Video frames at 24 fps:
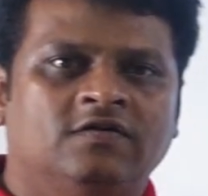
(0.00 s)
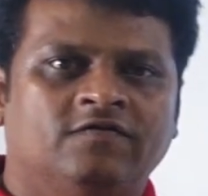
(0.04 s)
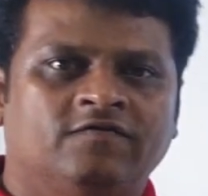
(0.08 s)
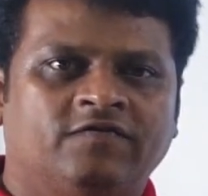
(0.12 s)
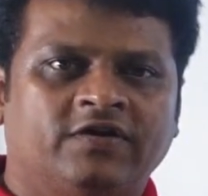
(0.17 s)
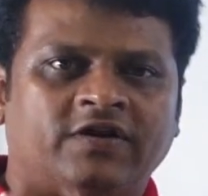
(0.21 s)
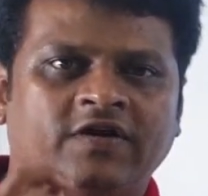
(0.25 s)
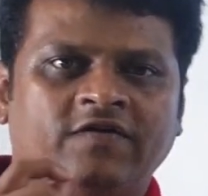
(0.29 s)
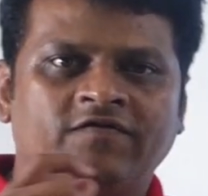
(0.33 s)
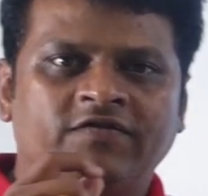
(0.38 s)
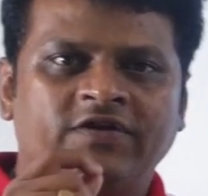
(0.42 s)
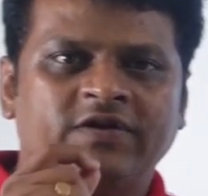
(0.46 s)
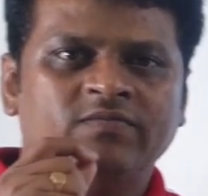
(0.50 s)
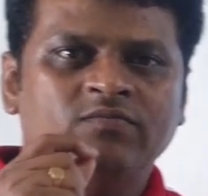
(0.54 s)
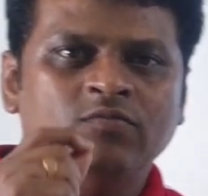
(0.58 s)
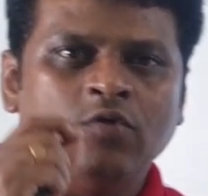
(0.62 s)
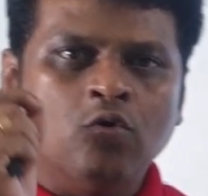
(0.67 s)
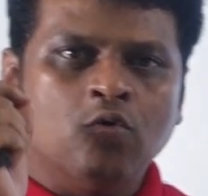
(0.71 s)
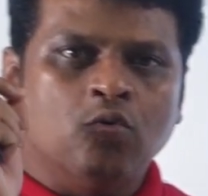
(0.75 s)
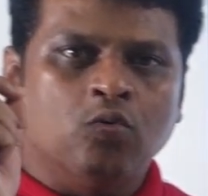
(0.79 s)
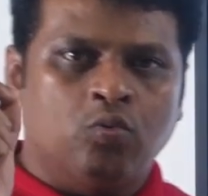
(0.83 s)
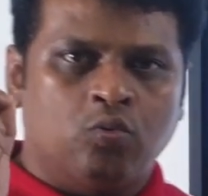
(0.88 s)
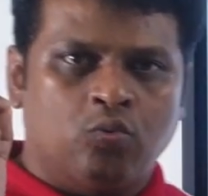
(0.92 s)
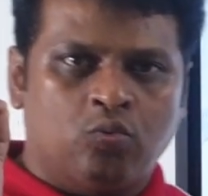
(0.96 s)
For every
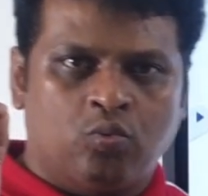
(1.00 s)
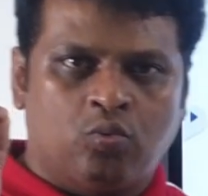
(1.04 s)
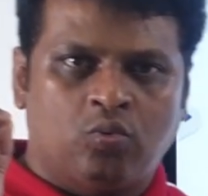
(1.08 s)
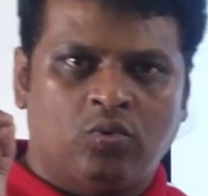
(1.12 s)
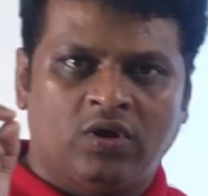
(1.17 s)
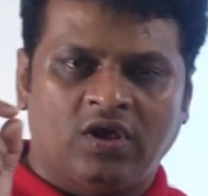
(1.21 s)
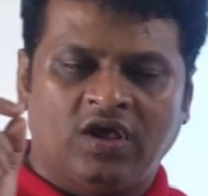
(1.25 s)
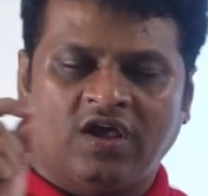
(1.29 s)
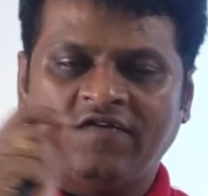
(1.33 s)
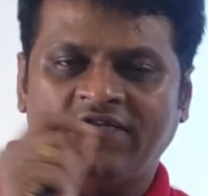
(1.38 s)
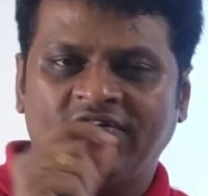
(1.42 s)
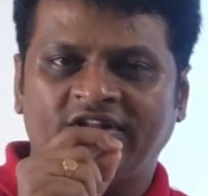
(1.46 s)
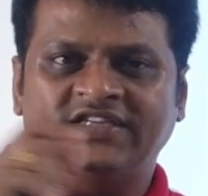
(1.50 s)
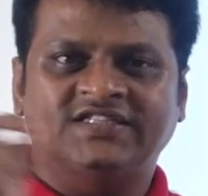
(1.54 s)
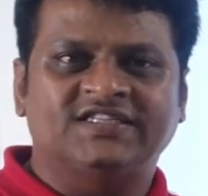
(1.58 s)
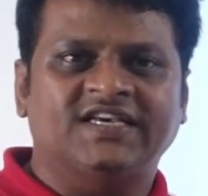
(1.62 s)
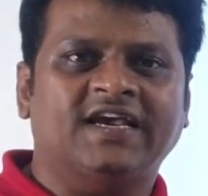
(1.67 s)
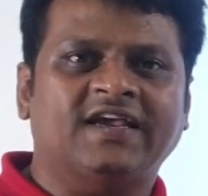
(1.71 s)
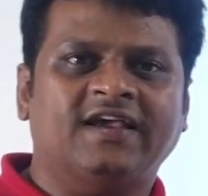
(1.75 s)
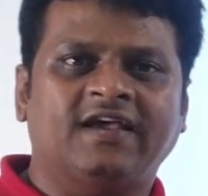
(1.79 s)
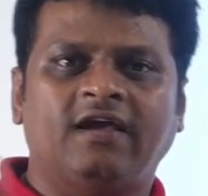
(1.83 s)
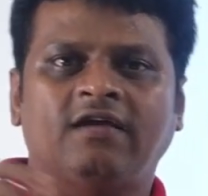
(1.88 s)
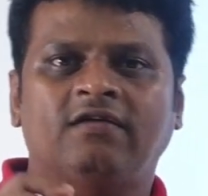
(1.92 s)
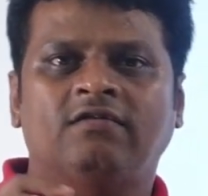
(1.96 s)
move, every
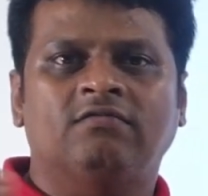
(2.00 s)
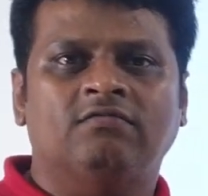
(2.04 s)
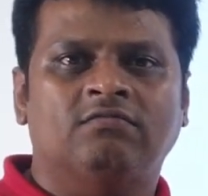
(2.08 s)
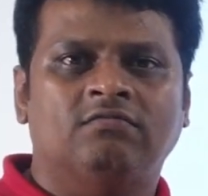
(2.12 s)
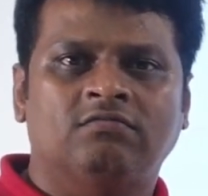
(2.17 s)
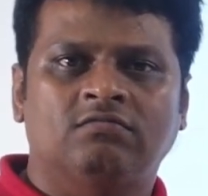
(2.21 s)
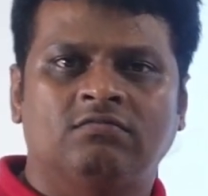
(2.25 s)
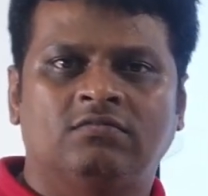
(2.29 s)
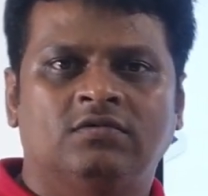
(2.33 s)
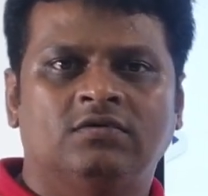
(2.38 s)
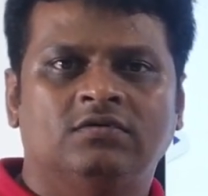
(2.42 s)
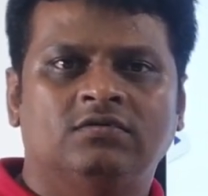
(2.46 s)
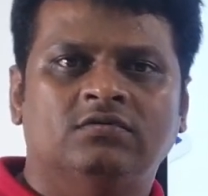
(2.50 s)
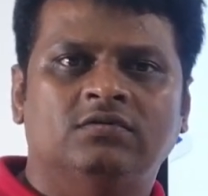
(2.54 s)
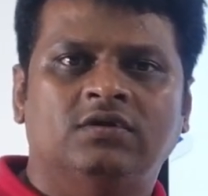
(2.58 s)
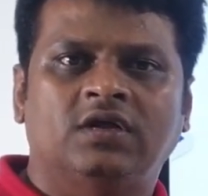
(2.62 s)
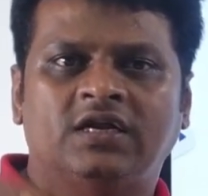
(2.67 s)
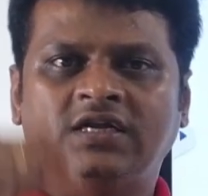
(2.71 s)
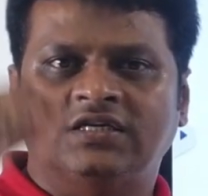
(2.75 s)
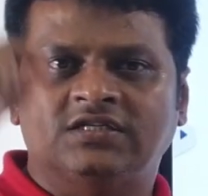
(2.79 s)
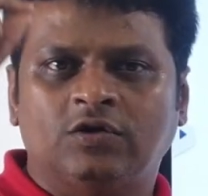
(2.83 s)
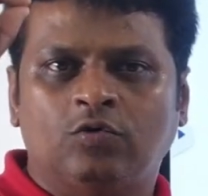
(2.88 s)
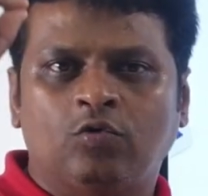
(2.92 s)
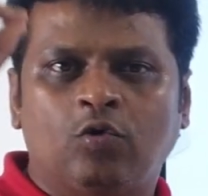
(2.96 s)
second, there
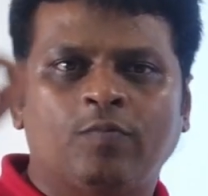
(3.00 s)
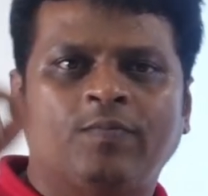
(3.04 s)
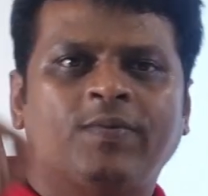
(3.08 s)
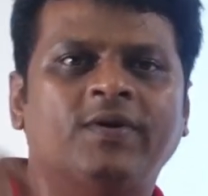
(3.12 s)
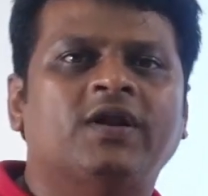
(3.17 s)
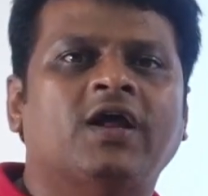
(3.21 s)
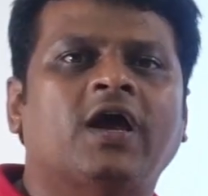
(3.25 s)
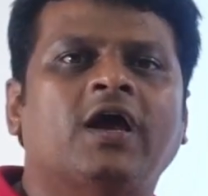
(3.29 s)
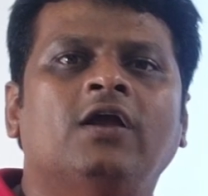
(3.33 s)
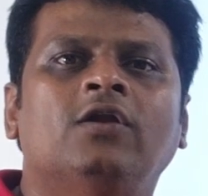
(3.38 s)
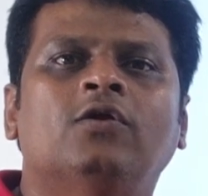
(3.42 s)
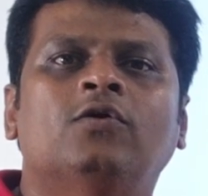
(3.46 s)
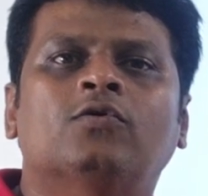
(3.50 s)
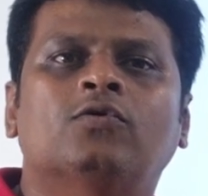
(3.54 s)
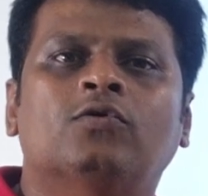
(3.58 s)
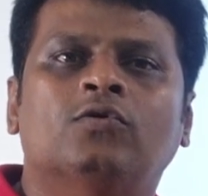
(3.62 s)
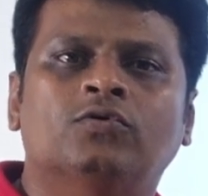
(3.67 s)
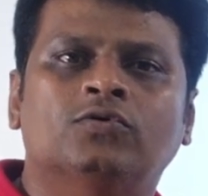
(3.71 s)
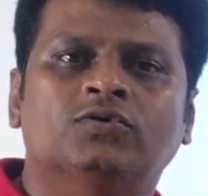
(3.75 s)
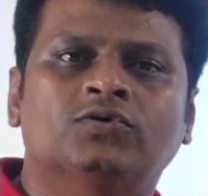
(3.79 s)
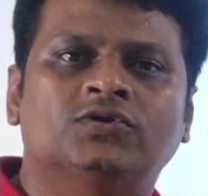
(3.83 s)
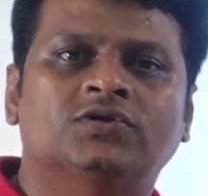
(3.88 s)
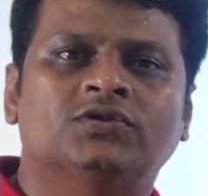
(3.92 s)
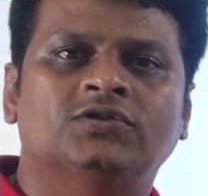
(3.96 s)
is a open, high, low,
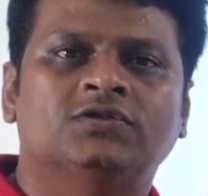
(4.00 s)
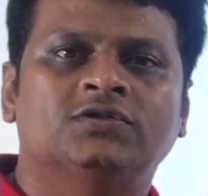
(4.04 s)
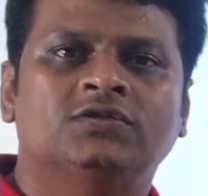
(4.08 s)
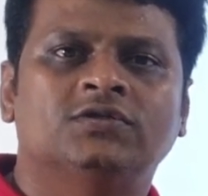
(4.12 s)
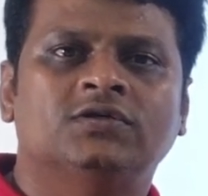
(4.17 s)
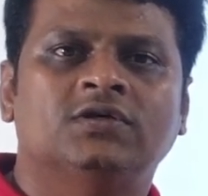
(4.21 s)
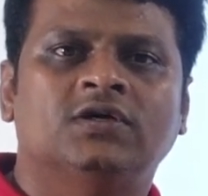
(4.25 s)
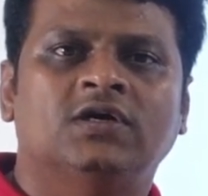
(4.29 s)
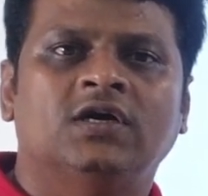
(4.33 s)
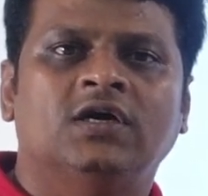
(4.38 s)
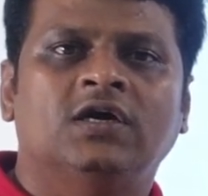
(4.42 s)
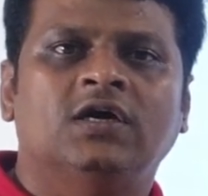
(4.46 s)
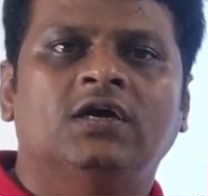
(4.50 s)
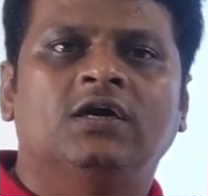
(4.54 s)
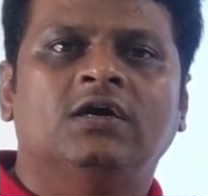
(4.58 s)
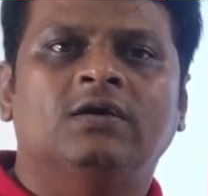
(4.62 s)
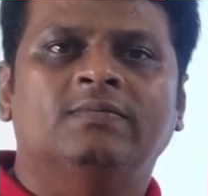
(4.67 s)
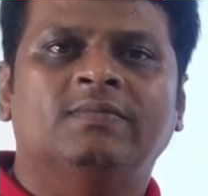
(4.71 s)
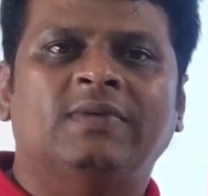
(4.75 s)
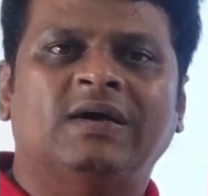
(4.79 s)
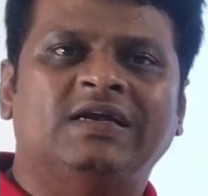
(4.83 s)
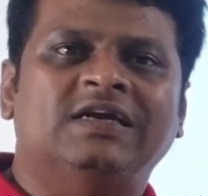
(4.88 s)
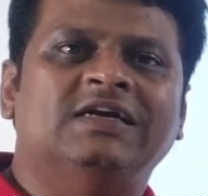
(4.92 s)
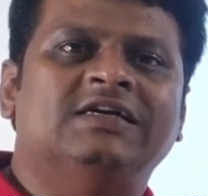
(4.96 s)
close.
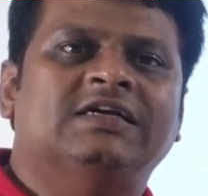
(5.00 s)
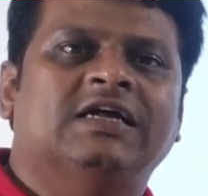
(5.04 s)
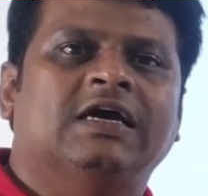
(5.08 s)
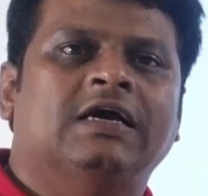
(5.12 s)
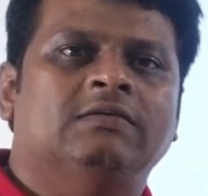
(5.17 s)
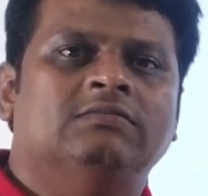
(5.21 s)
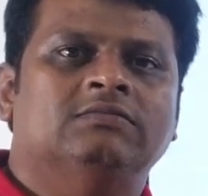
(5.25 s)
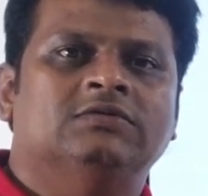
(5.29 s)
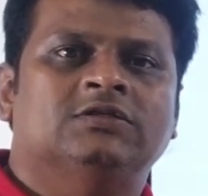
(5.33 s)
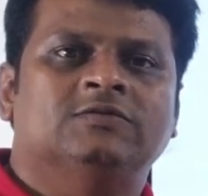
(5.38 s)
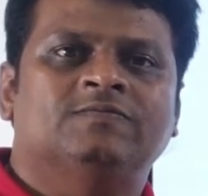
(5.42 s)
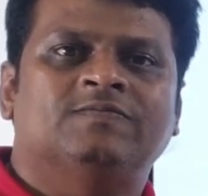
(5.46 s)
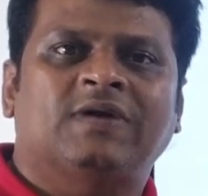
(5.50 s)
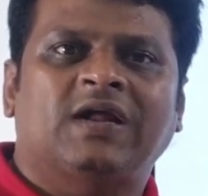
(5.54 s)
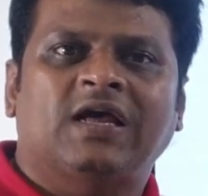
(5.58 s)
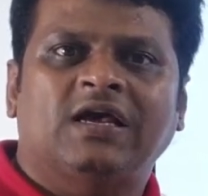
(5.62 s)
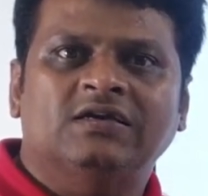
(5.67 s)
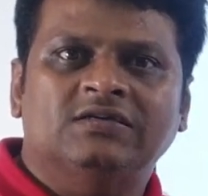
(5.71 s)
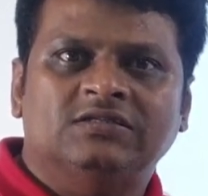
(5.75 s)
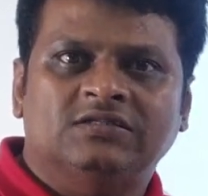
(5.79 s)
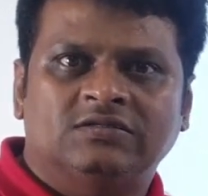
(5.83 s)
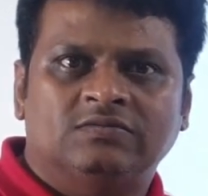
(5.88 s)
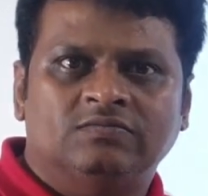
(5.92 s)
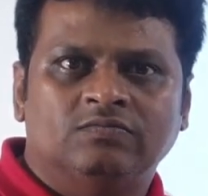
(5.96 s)
Many times
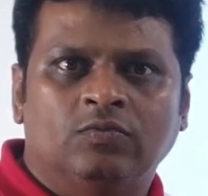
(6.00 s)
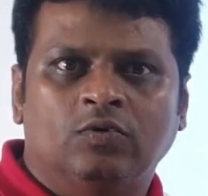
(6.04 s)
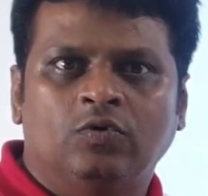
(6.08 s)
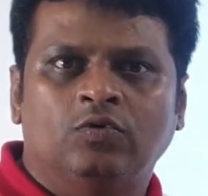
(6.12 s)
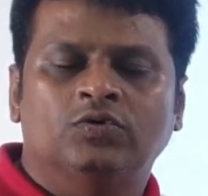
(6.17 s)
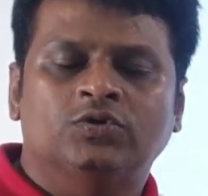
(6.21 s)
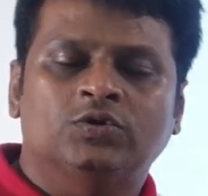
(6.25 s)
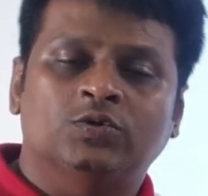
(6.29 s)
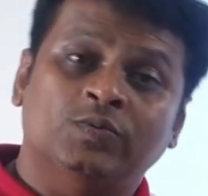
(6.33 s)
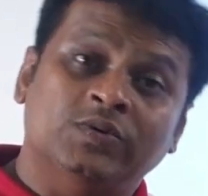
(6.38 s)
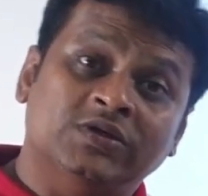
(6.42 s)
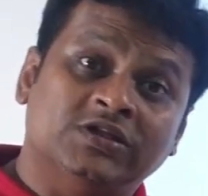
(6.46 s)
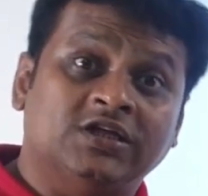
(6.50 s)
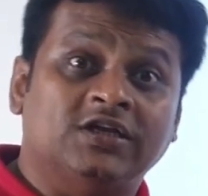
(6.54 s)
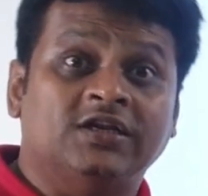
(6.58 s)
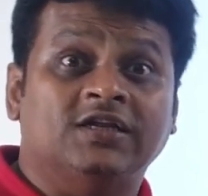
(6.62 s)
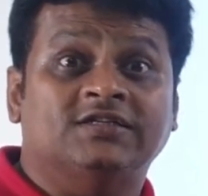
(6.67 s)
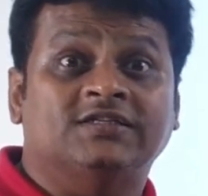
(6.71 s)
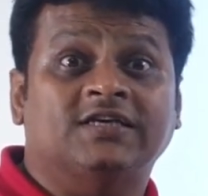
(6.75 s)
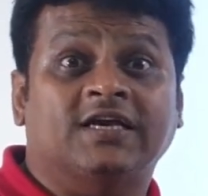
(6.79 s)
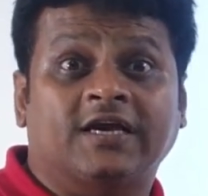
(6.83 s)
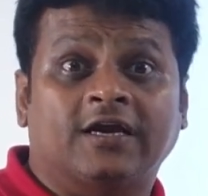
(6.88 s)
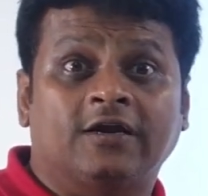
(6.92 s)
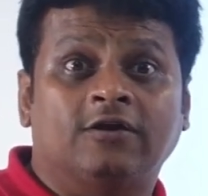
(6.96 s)
price moves within a
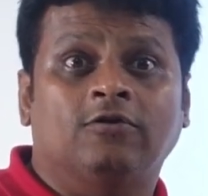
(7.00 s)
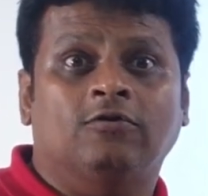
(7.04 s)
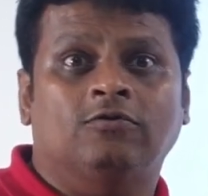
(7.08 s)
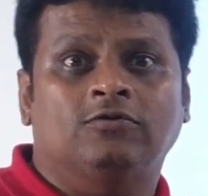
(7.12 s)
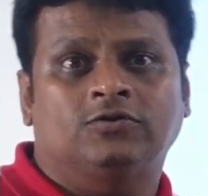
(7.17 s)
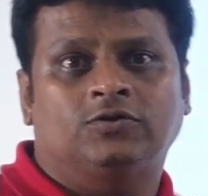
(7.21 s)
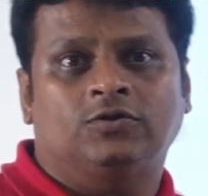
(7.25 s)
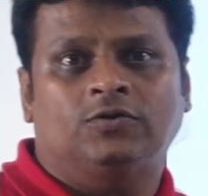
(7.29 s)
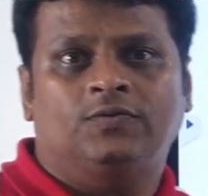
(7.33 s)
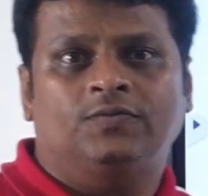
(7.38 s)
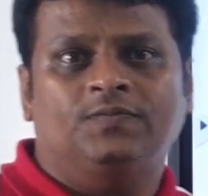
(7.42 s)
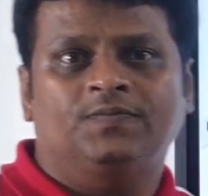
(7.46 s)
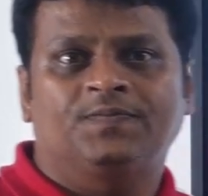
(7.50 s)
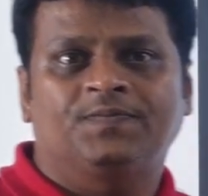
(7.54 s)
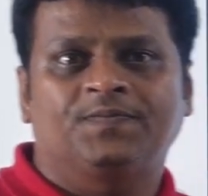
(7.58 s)
second also.